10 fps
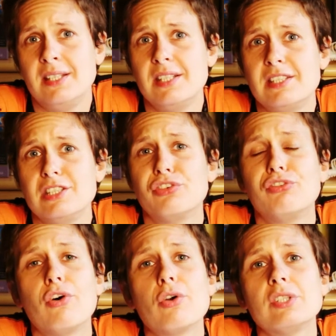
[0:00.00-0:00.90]
This is
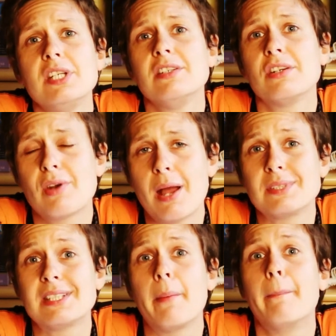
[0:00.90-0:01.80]
14
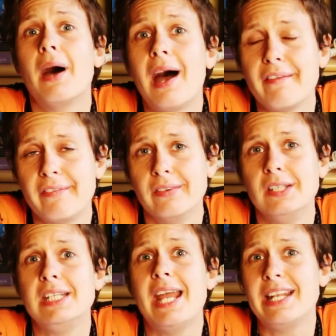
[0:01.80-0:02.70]
grams above
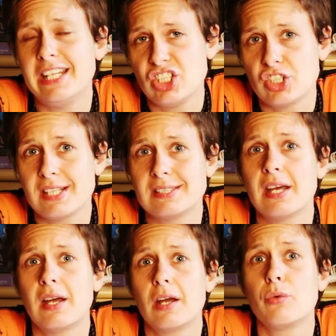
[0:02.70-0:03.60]
the
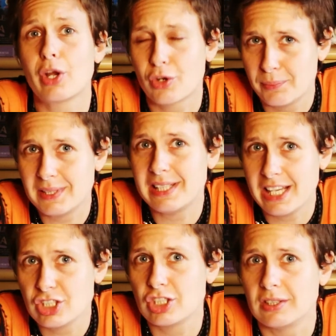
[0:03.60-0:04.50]
NHS
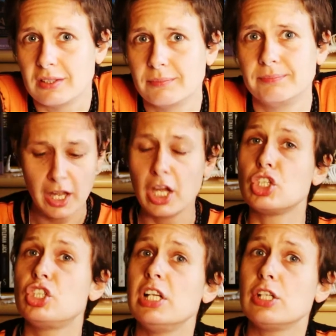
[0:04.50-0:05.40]
recommendation.
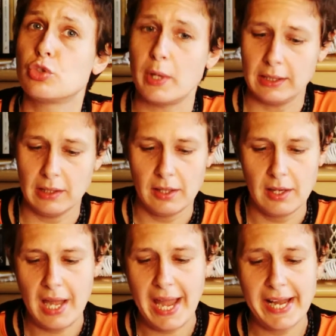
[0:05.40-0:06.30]
Children
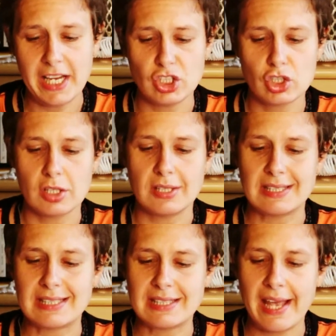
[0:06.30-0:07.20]
aged
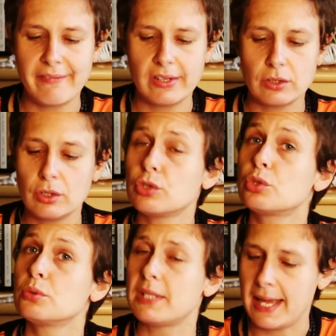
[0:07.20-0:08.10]
7
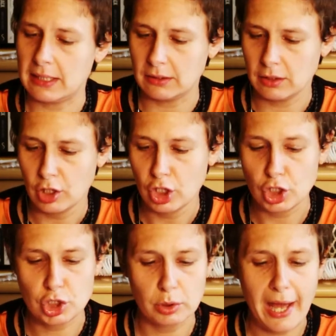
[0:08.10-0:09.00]
to 10
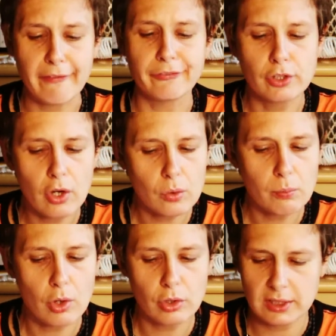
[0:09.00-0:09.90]
should have no
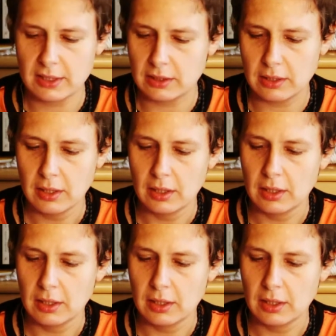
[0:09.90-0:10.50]
more than